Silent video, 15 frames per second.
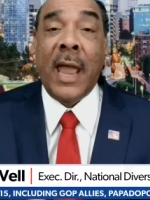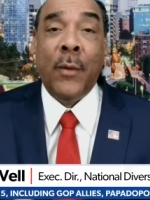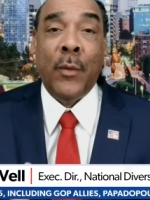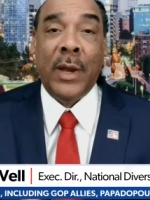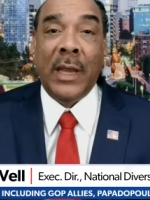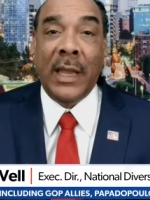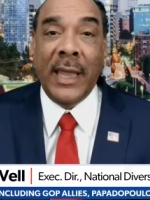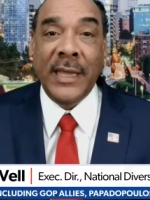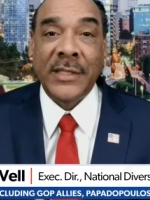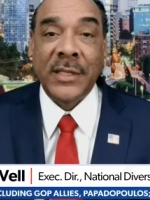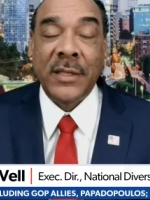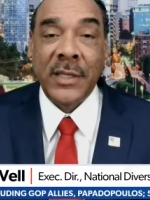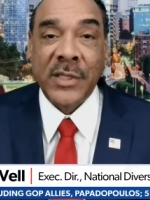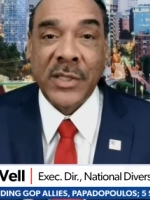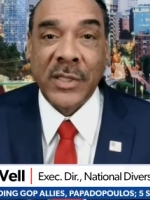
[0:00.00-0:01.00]
that relates
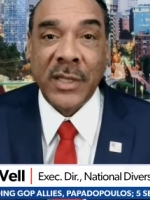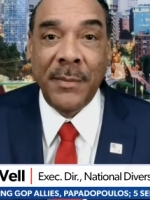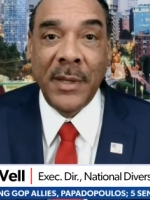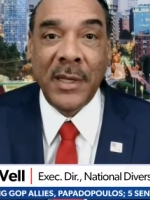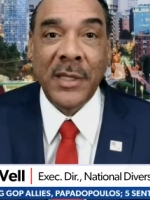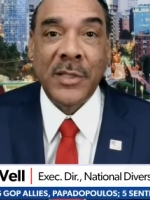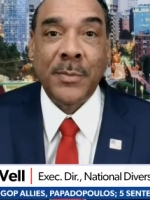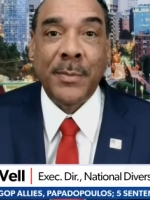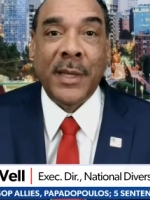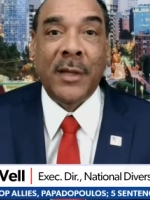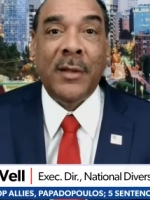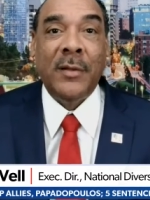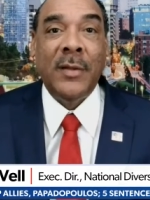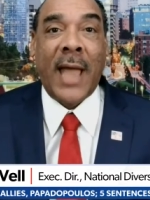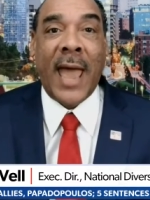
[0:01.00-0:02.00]
to this stimulus
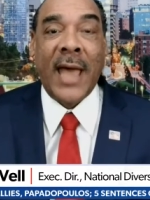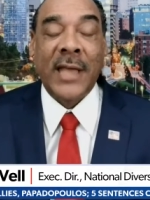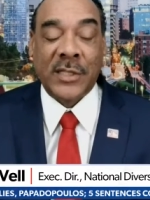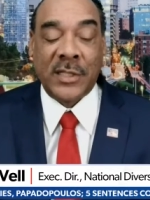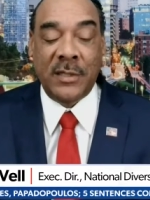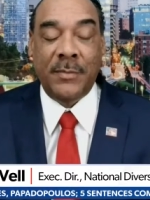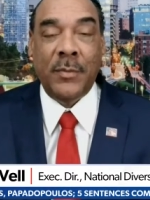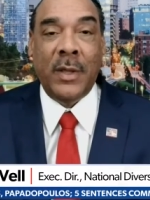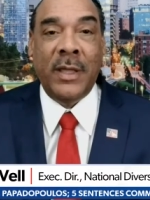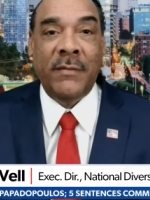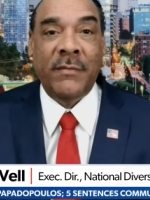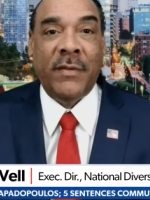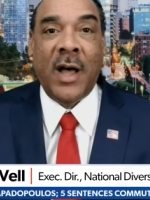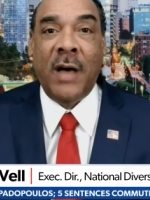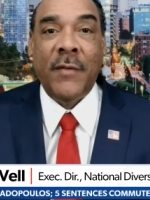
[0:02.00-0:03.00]
bill has to
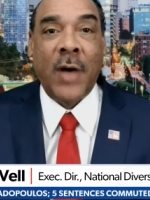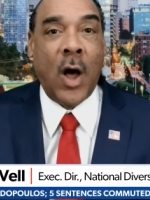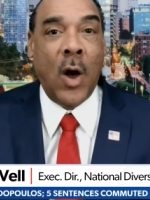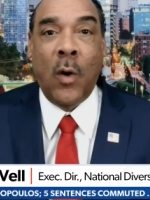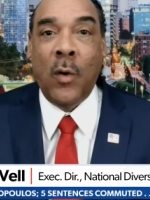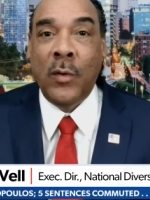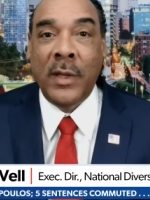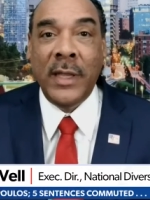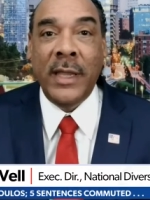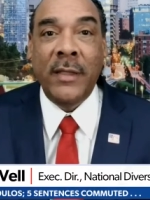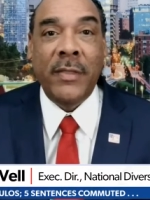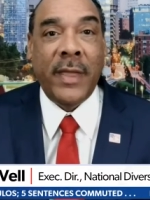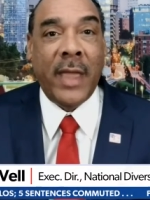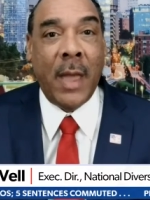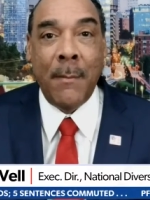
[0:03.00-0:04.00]
involve
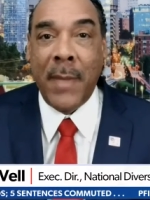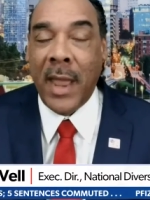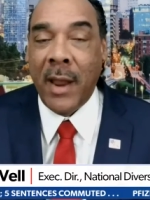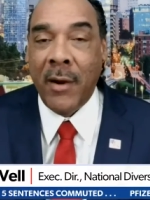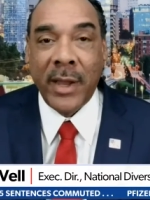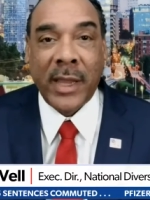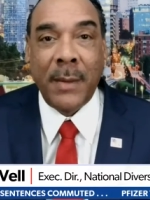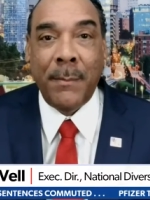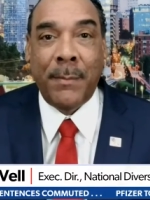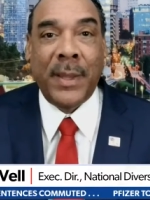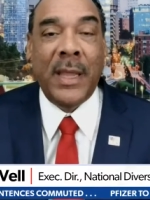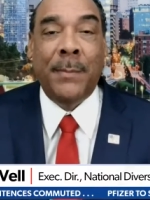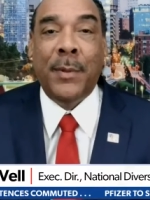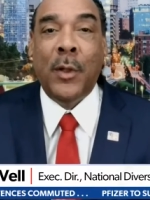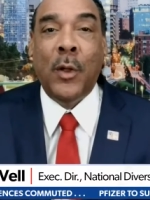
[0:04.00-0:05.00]
only the American
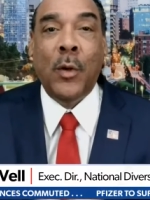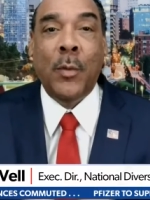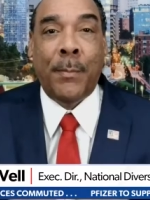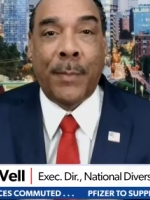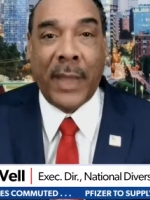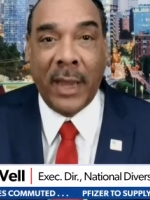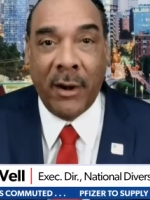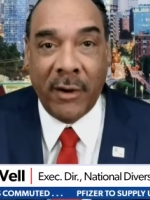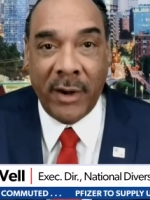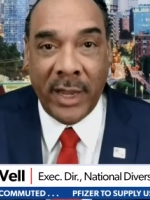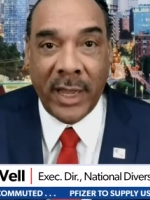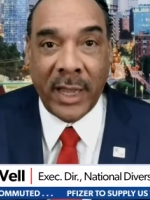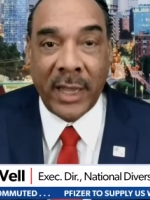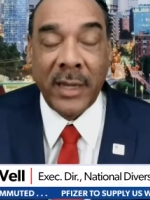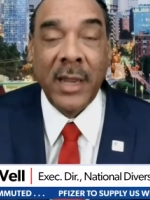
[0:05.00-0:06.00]
people,
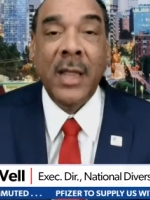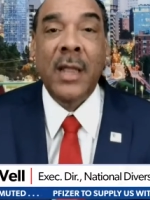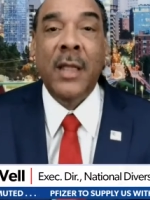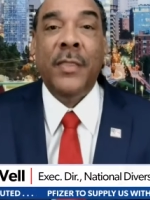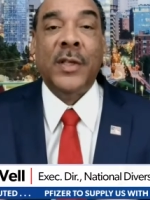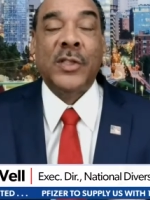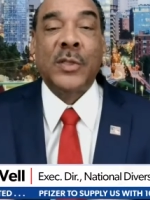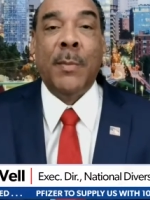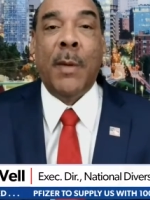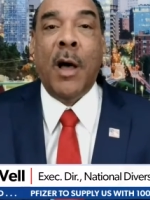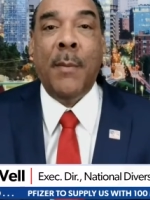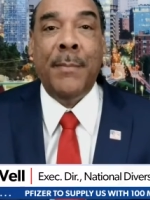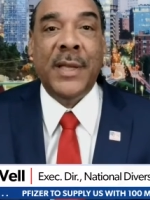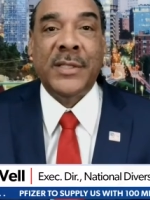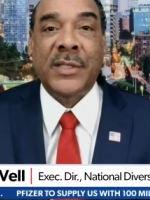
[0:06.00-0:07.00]
period. The
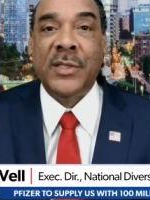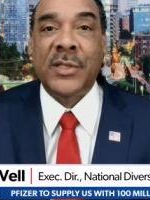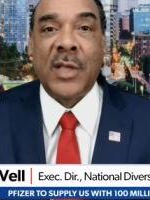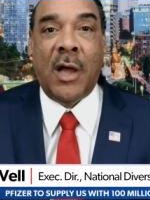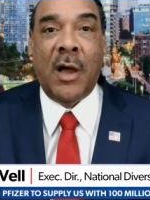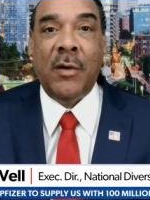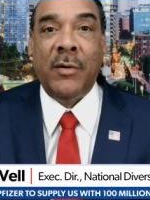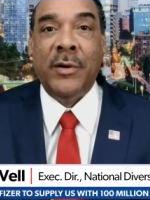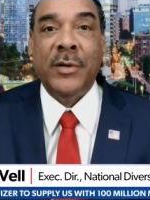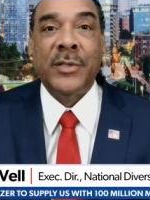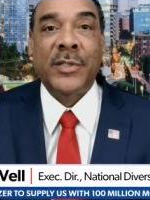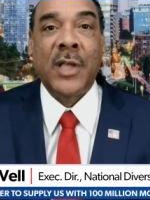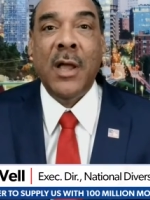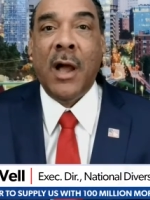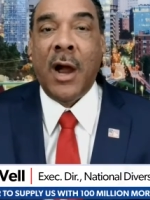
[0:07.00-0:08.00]
small business
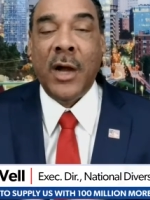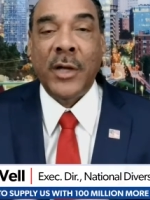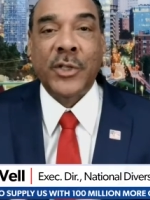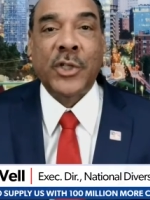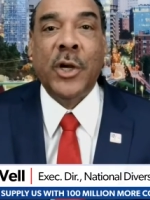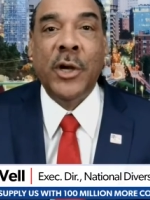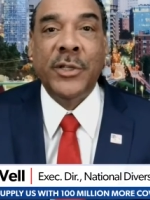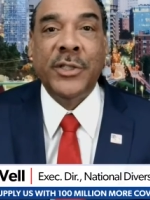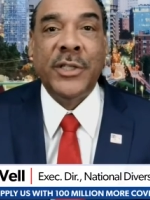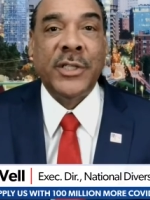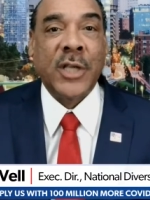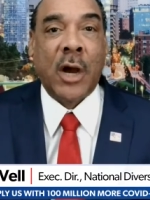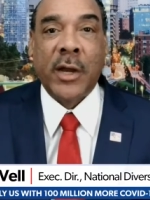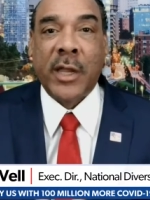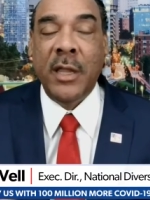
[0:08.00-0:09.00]
owners, our
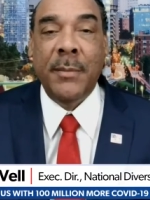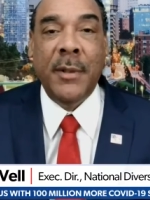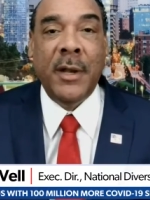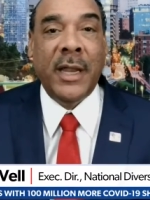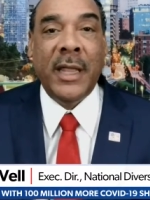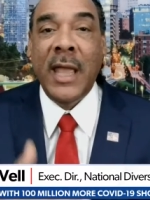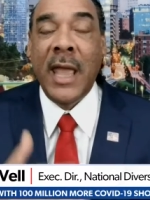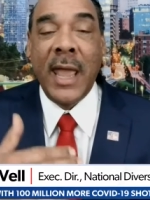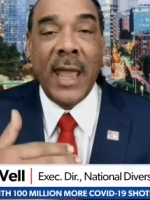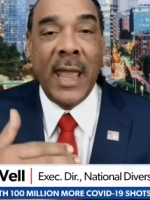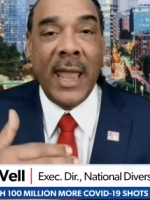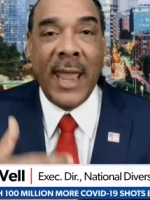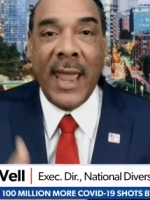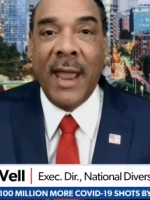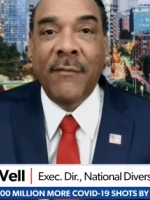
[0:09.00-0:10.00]
churches, our community,
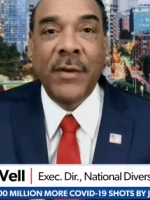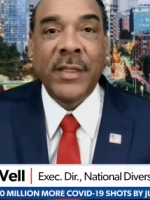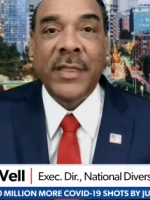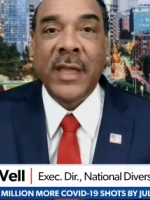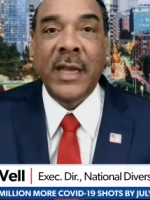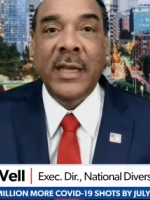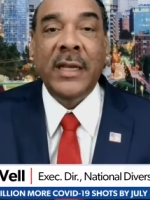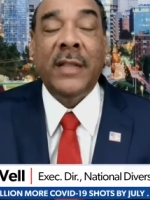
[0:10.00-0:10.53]
everything